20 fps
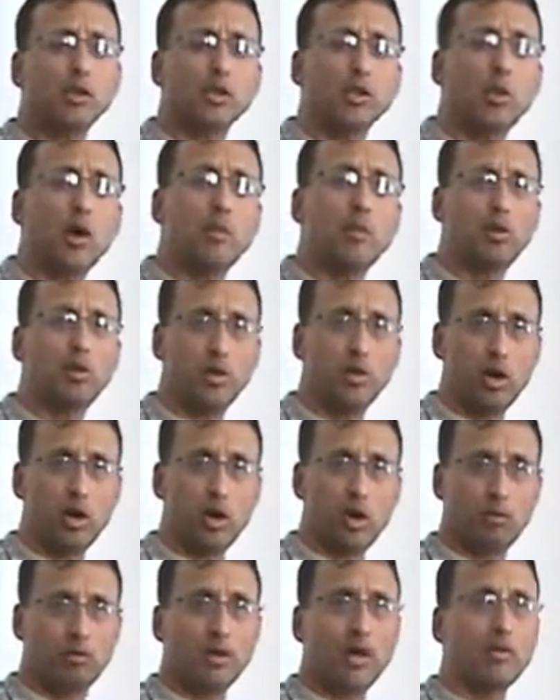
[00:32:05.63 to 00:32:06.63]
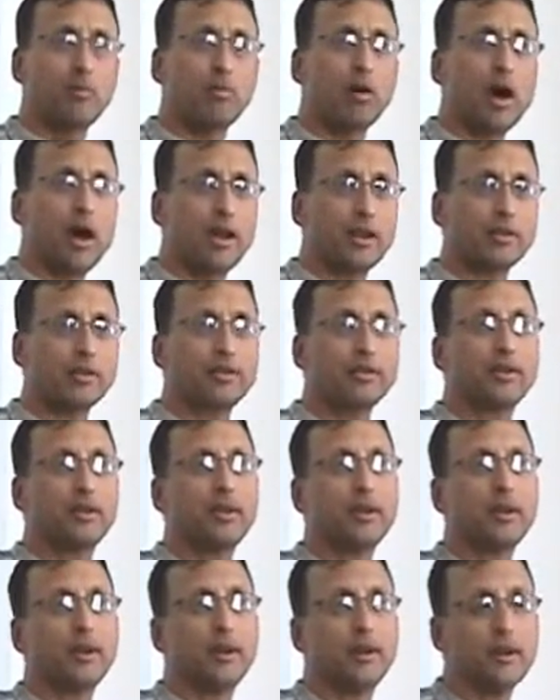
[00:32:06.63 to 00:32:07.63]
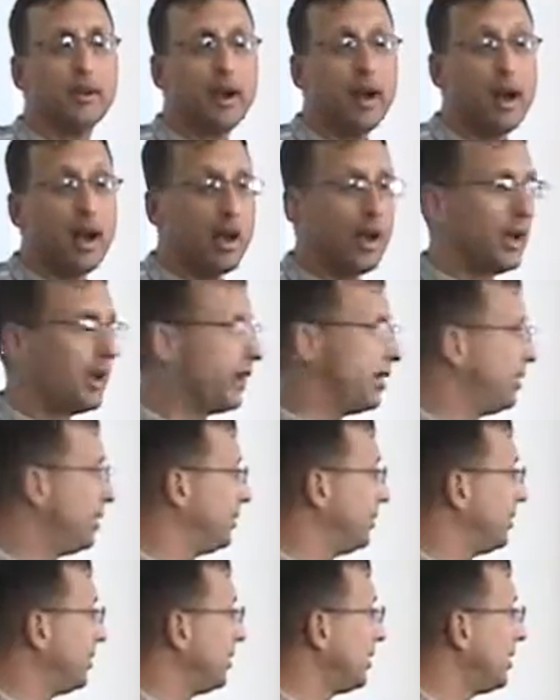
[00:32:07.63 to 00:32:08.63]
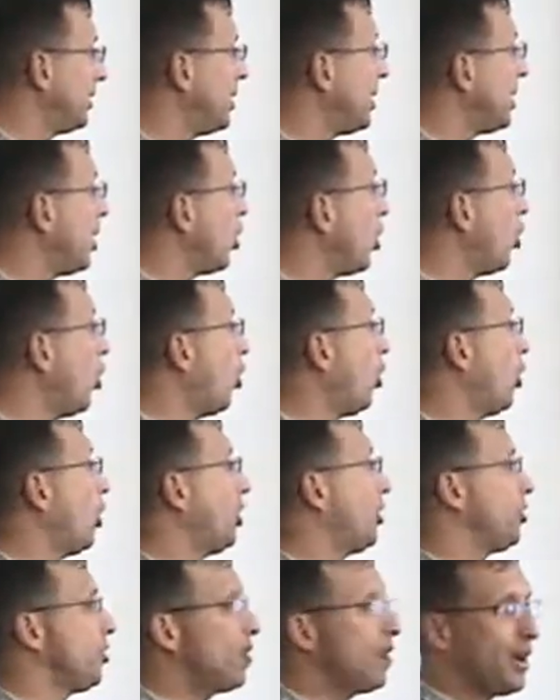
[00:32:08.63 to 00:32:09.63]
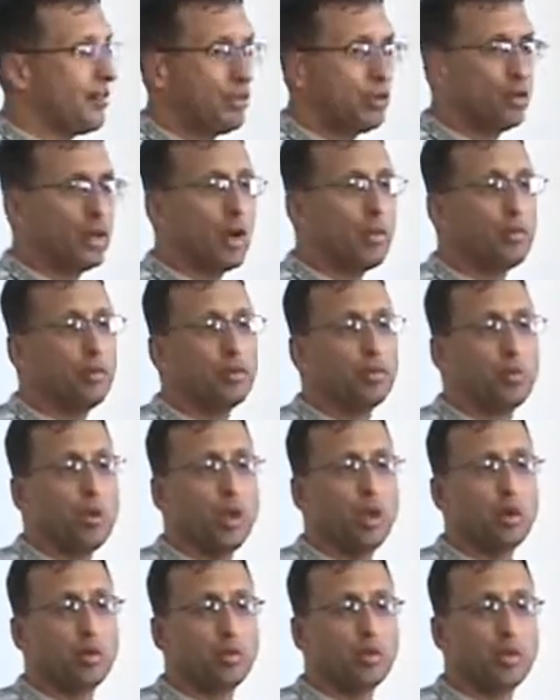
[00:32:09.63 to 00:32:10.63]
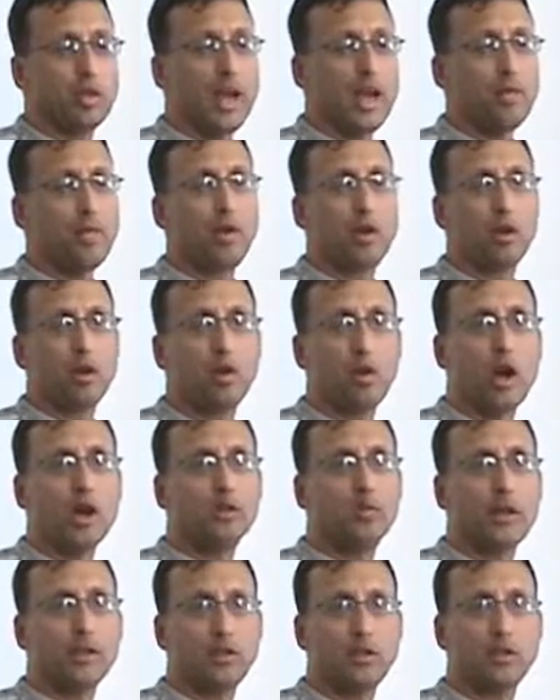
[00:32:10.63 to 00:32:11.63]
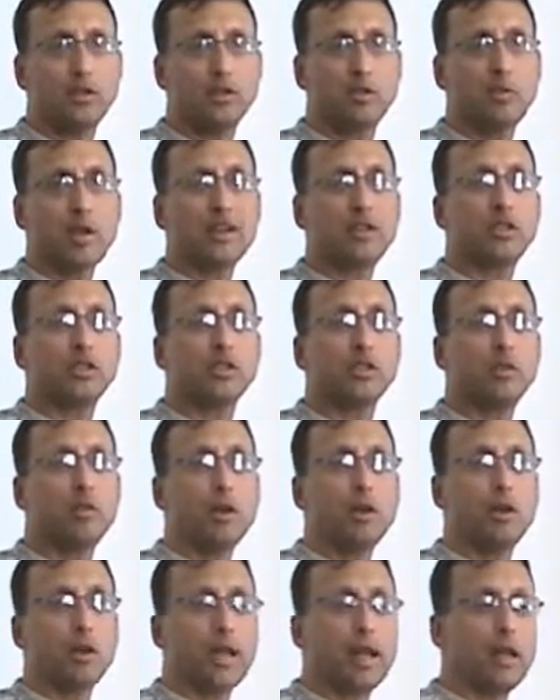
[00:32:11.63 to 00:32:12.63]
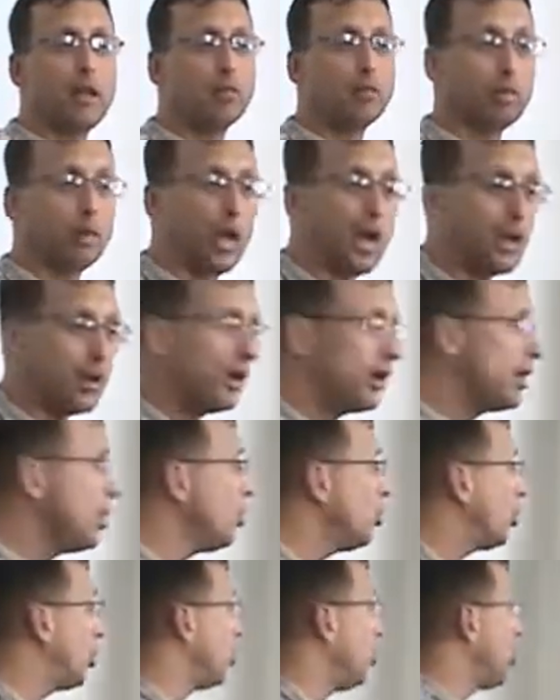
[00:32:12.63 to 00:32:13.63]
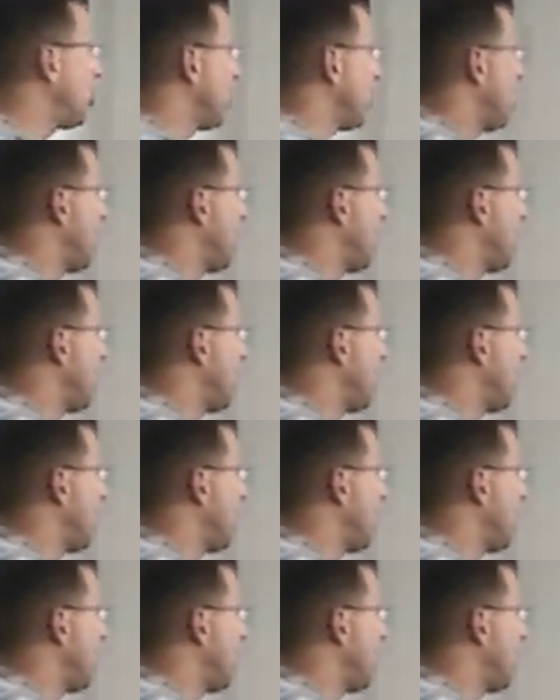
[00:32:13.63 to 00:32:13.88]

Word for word: who doesn't want blood, well, blood products, uh, or you're having trouble, you know, typing and cross-matching matching somebody or getting blood. Well,